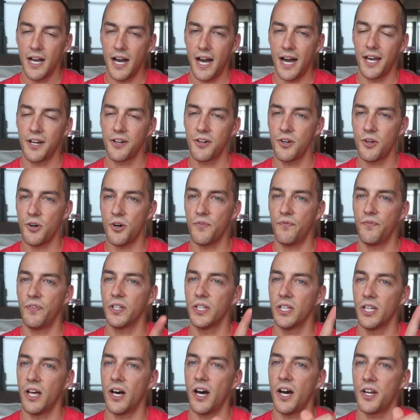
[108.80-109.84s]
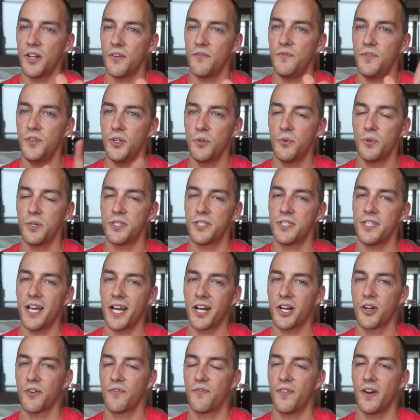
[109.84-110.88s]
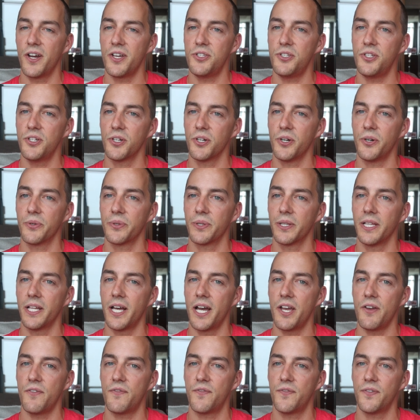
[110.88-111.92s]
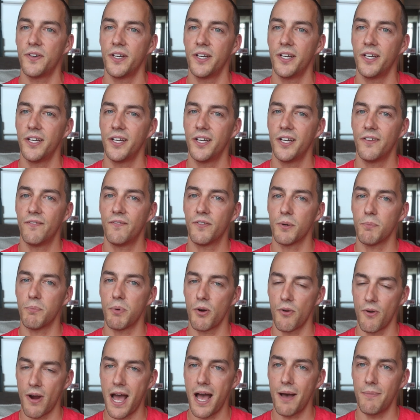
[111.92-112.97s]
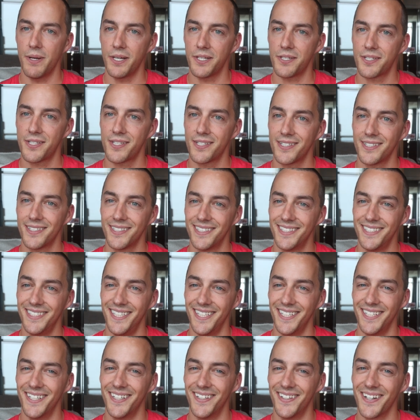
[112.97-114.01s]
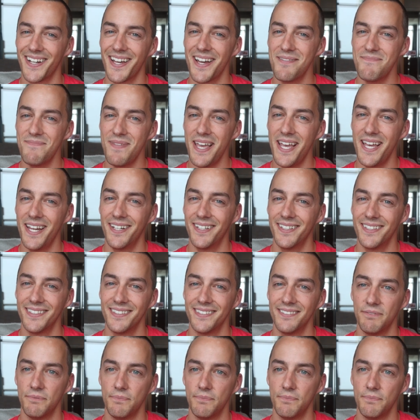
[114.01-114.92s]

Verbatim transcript: I don't know if a lot of you would sacrifice your own life for Barabbas. You know what I mean?